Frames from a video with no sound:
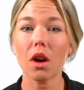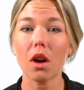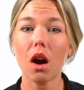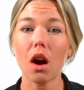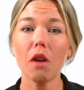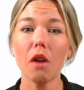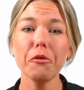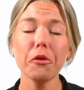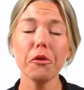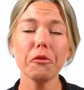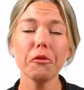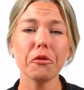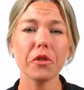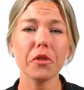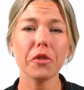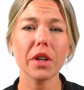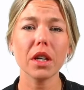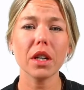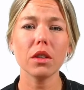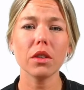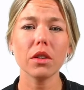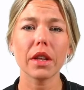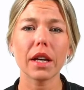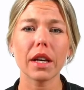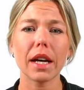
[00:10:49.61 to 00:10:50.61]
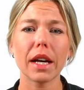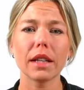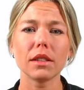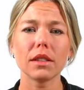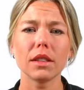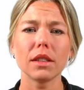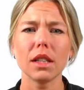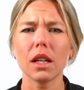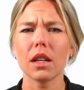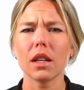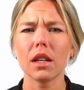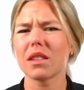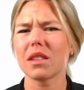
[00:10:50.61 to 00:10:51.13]
often feel that
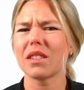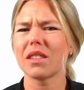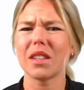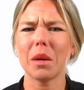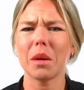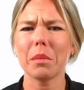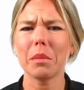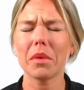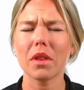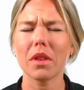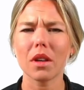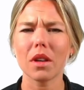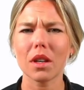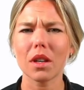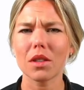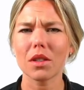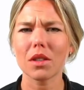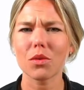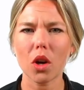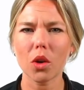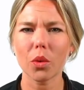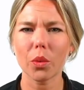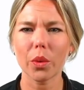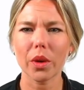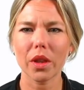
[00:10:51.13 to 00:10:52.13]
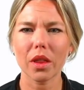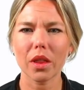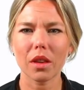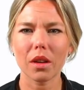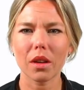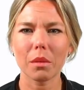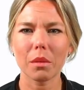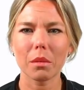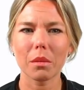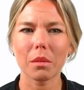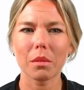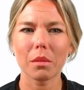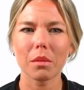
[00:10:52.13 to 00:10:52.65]
something is wrong with
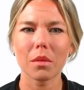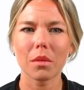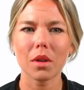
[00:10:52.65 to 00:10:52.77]
them,